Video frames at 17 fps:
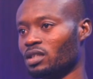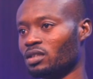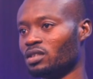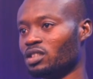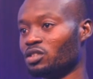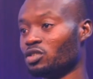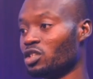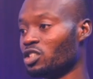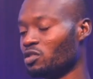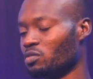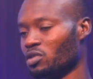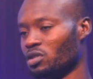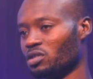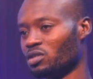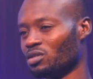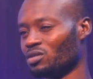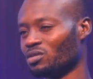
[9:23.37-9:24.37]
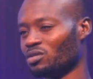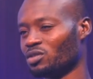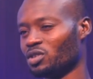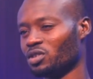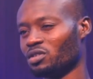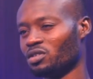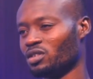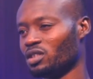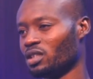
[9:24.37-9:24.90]
They saw his body on
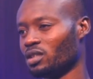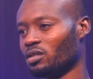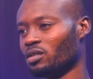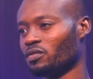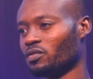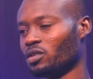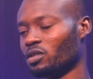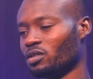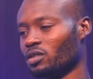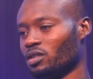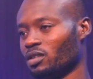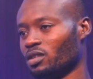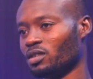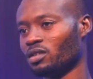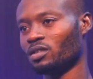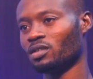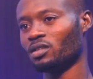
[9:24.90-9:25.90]
Tuesday the following day.